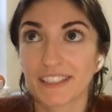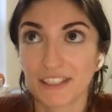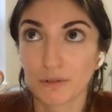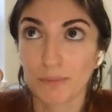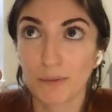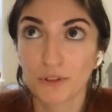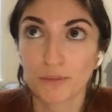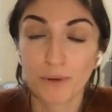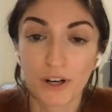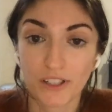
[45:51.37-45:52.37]
the
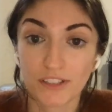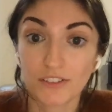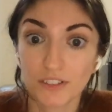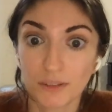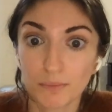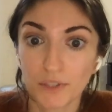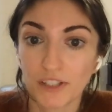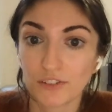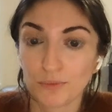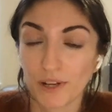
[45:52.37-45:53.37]
Republican Party is in a
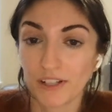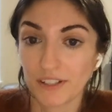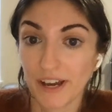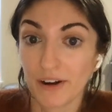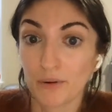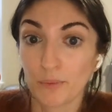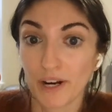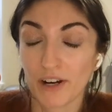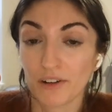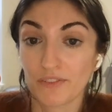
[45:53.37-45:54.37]
place right now
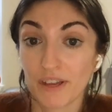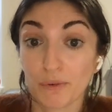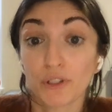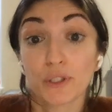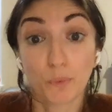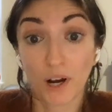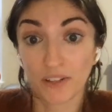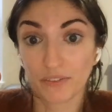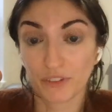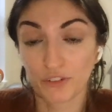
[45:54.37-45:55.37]
where they really
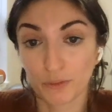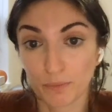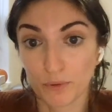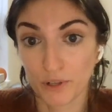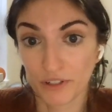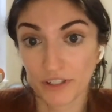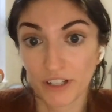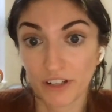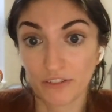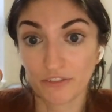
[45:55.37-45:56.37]
want the support
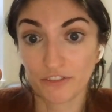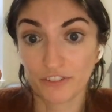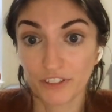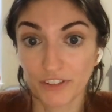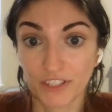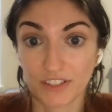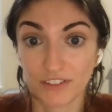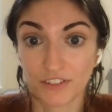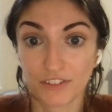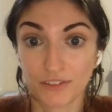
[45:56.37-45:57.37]
of these